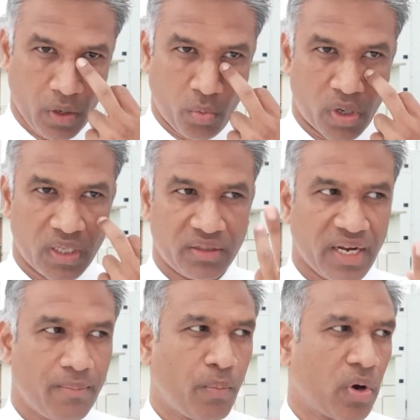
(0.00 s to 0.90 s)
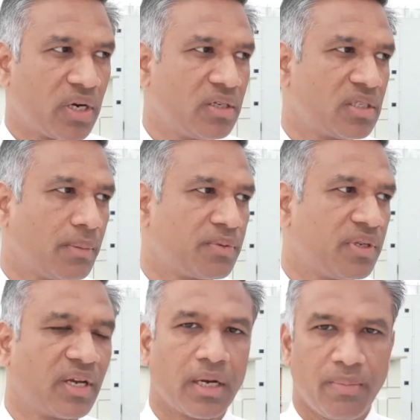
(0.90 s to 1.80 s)
What are the three important
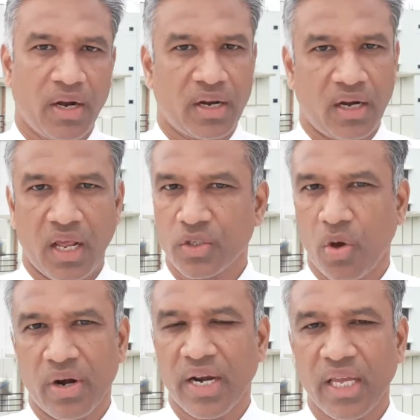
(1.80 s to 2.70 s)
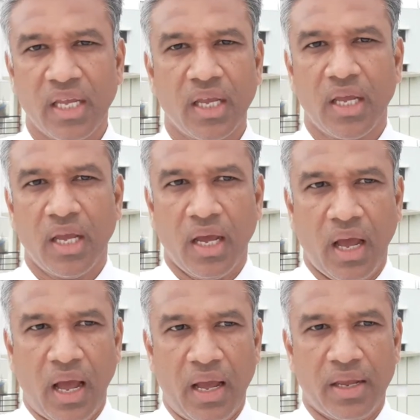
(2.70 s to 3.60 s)
steps in a criminal trial? As already
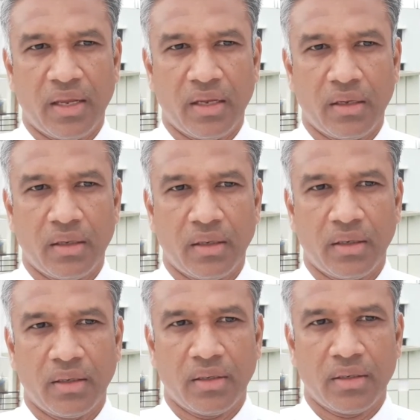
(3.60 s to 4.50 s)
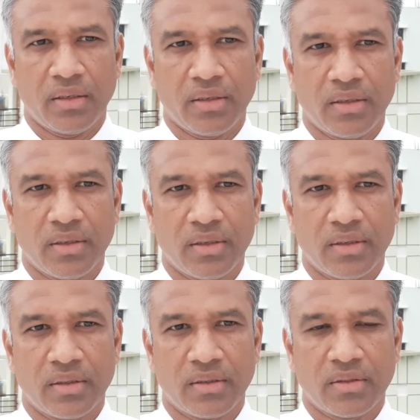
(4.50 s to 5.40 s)
I
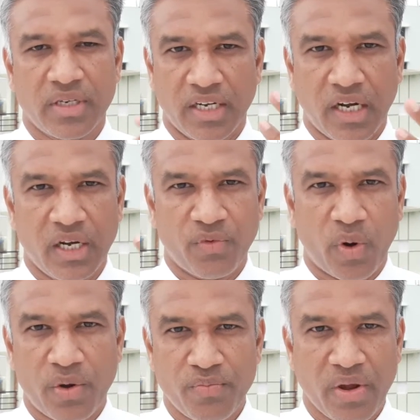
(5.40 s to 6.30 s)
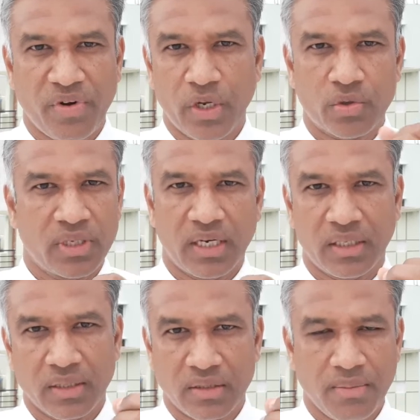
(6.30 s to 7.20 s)
stated in one of my videos
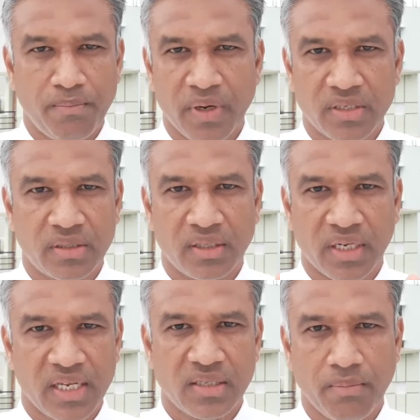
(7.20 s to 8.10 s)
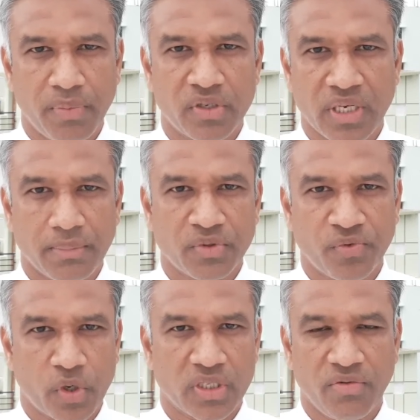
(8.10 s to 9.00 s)
that the three simple steps
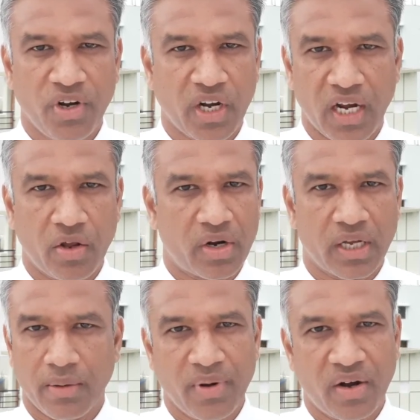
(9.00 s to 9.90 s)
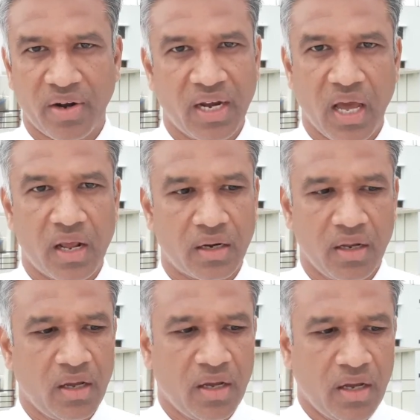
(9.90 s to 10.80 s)
for a civil trial or a criminal trial
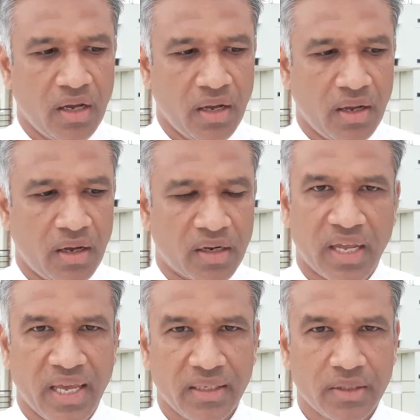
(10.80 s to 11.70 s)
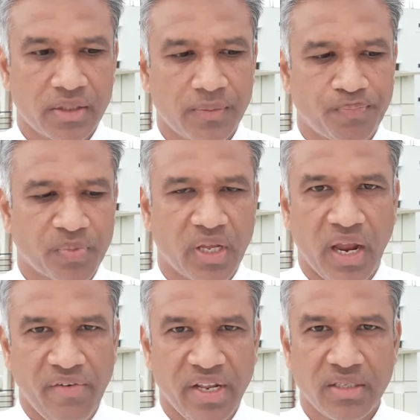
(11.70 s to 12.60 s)
are case,
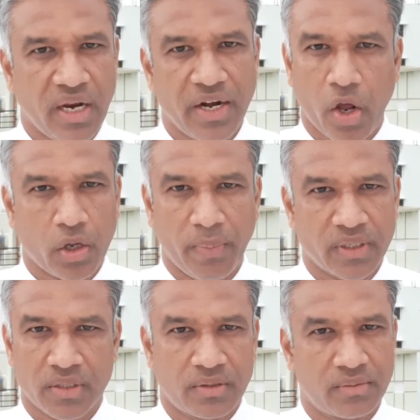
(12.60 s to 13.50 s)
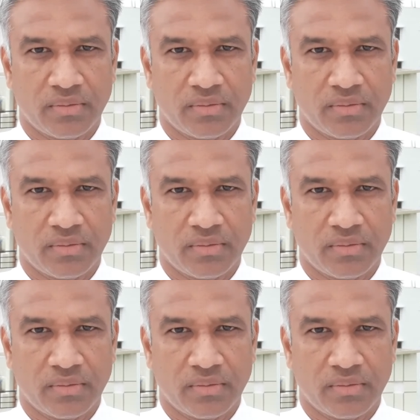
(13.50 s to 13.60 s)
evidence and arguments.